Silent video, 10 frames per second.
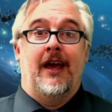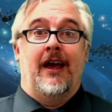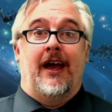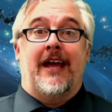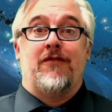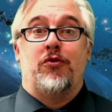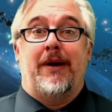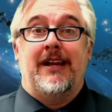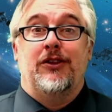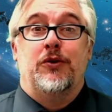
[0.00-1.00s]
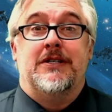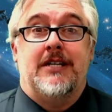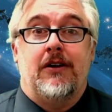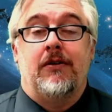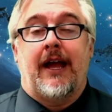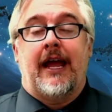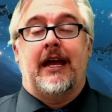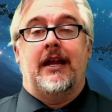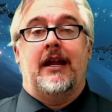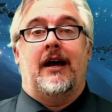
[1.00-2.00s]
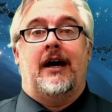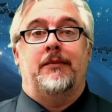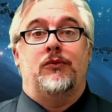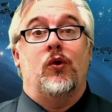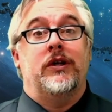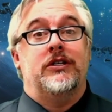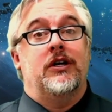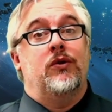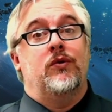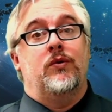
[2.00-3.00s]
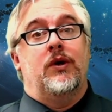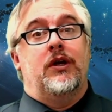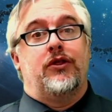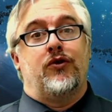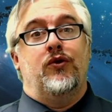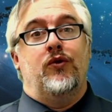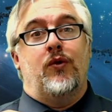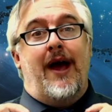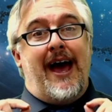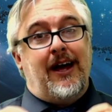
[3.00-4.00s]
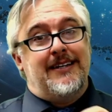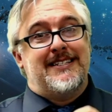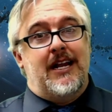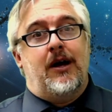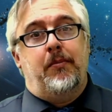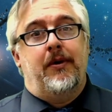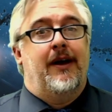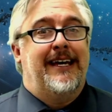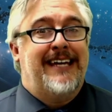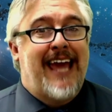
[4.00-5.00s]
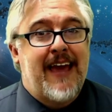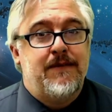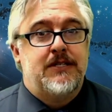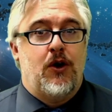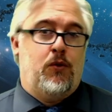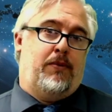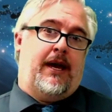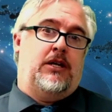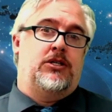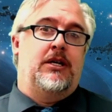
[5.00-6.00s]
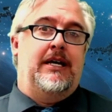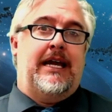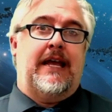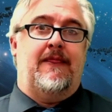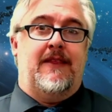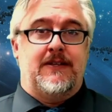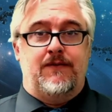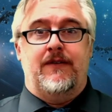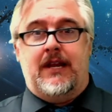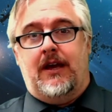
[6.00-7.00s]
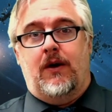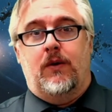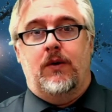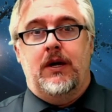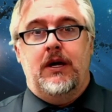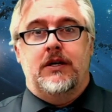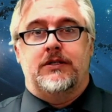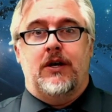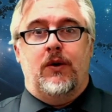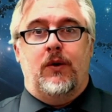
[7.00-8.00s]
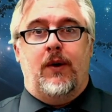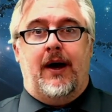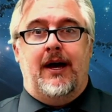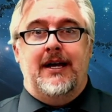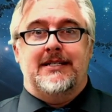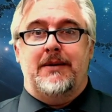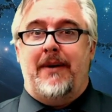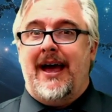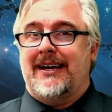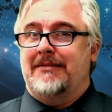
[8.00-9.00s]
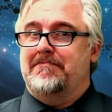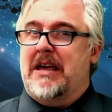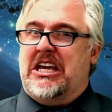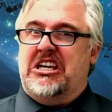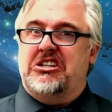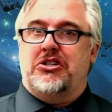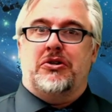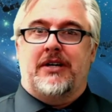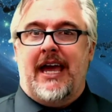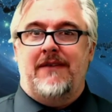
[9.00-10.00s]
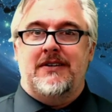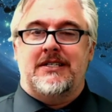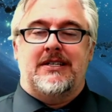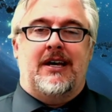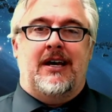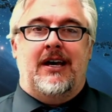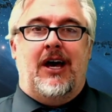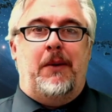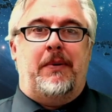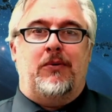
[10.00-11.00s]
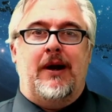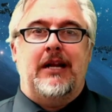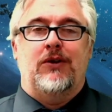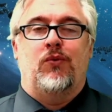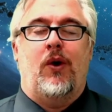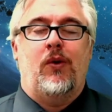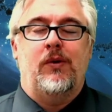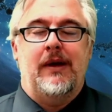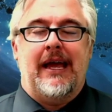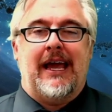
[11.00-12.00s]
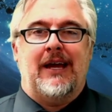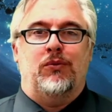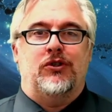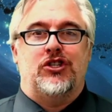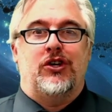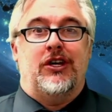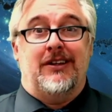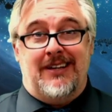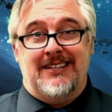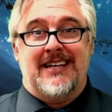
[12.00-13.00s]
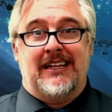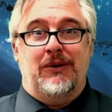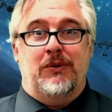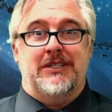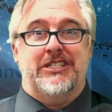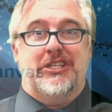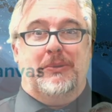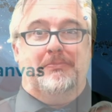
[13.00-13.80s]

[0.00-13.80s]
Hey everybody, Lucas here, and I'm going to go through how to set up a Canvas homepage in this video. So sit back, get your Canvas up and ready to roll, and we'll show you exactly what to do.